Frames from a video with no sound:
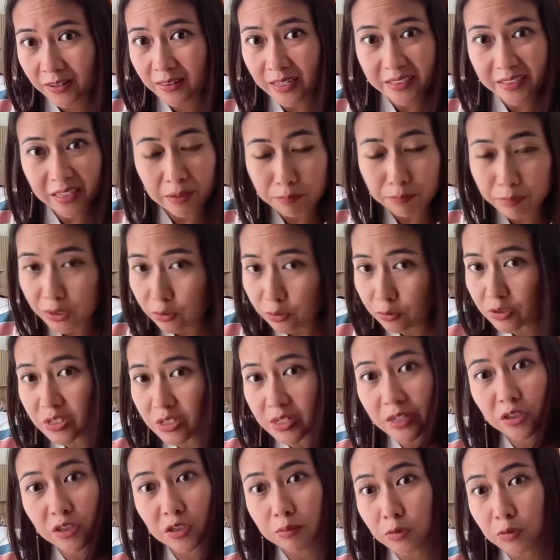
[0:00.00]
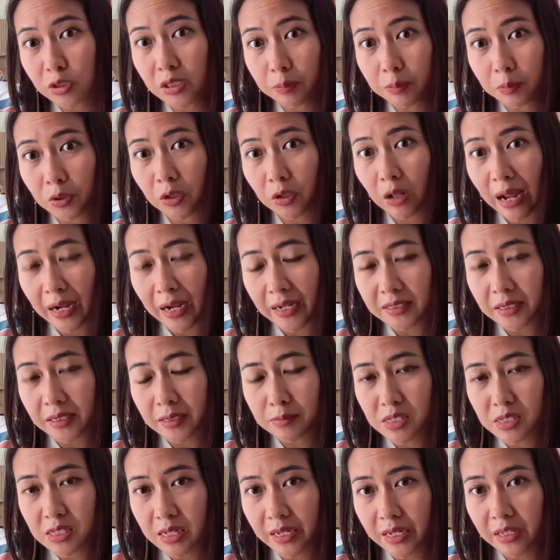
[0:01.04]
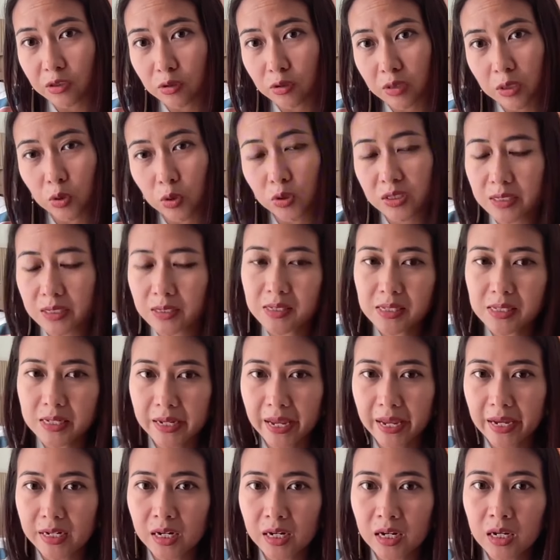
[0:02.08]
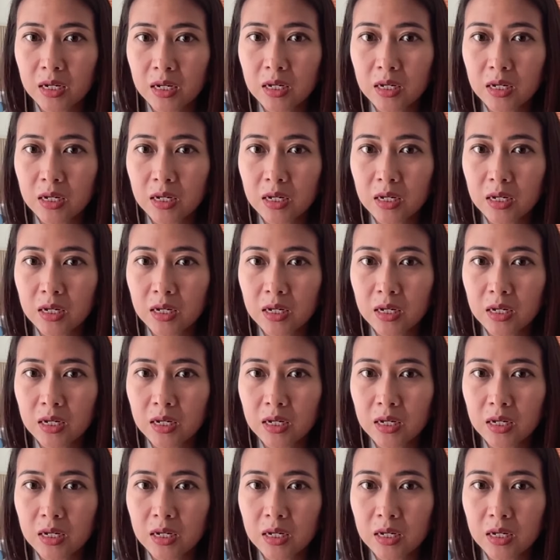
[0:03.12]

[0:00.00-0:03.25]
that can be used into multiple items into the hotels again.